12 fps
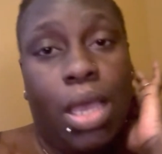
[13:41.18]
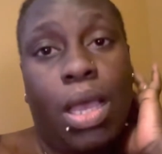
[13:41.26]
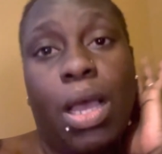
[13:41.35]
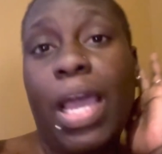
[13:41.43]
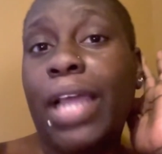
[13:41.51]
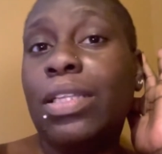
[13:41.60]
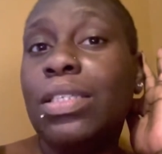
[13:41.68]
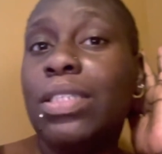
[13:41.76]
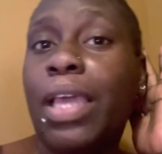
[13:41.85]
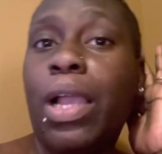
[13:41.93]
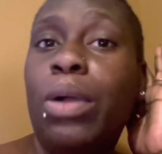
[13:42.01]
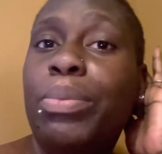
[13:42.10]
At this
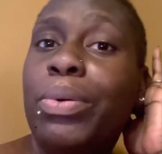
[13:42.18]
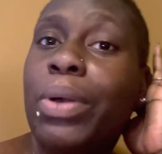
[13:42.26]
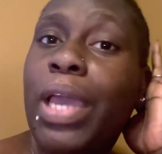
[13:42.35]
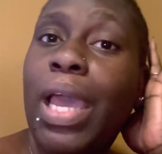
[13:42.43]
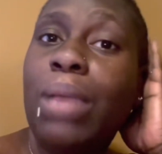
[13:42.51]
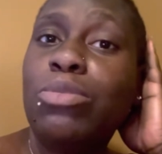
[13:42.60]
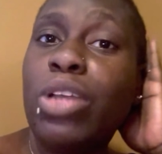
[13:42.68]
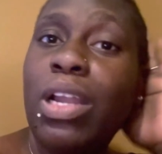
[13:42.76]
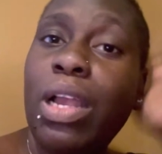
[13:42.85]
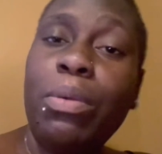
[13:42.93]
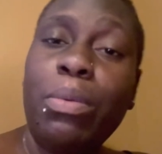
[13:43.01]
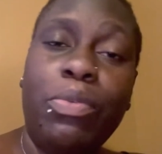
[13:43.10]
dangle point, I'm trying to
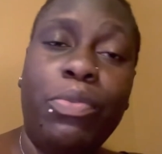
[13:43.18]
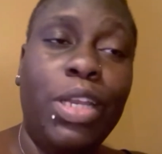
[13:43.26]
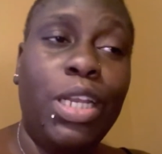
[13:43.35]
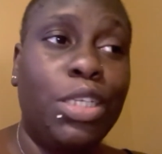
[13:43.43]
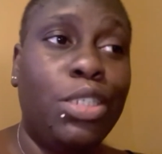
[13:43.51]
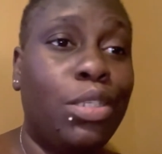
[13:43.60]
hurry and finish